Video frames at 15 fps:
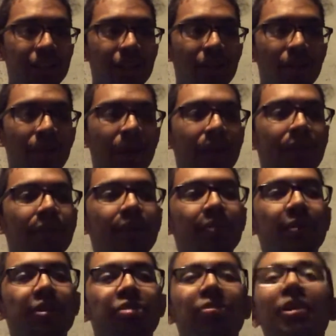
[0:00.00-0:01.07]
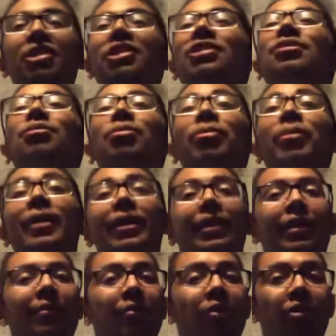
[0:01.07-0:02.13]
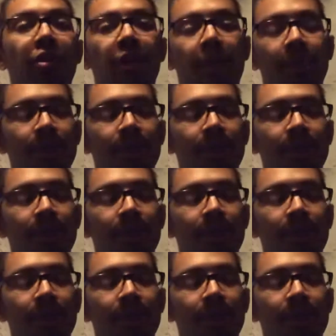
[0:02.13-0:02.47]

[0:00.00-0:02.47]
But anyway, we switched it to Rick and Morty.